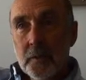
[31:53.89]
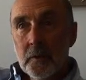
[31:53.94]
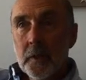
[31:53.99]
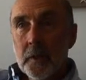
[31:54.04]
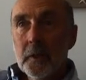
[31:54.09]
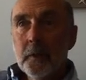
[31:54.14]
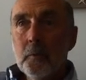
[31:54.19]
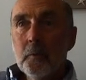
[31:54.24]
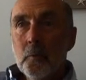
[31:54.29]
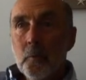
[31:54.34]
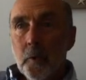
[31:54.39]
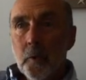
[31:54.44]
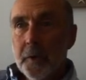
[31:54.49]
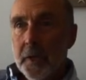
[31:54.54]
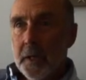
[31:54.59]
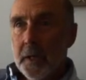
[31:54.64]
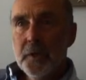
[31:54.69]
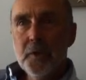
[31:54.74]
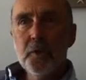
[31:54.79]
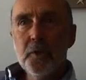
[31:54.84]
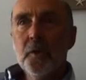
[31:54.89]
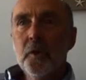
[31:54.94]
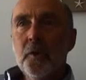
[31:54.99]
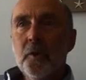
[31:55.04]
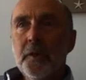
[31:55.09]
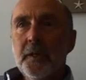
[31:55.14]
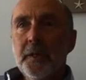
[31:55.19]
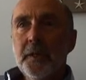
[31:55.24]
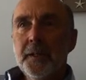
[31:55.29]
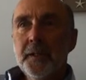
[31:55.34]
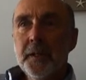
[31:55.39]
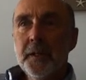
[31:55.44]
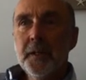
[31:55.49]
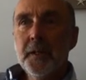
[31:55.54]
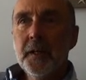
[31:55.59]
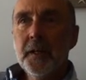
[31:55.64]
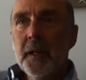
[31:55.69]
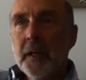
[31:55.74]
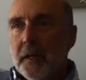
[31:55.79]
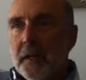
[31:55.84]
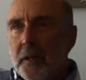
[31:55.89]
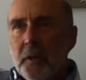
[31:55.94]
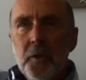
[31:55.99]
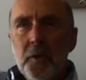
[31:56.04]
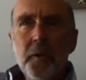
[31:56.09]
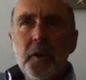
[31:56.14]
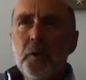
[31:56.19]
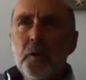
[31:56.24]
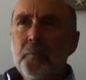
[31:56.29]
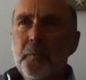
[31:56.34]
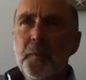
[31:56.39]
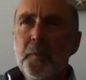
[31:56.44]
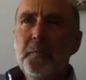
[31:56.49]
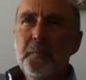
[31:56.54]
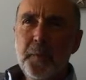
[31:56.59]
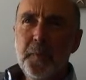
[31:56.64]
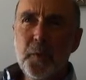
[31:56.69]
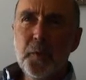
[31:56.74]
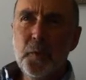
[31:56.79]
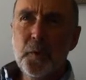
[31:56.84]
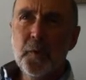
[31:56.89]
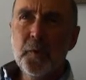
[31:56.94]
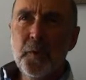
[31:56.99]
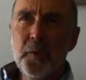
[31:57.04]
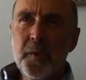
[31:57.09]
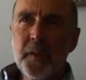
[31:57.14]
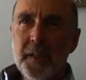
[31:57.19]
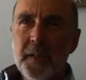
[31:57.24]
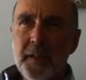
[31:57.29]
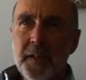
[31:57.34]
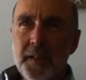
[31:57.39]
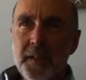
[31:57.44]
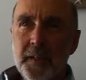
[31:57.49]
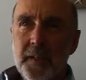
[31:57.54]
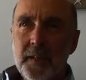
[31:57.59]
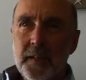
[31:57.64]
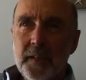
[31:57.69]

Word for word: Uh, what has your client done? How can you help them build on that?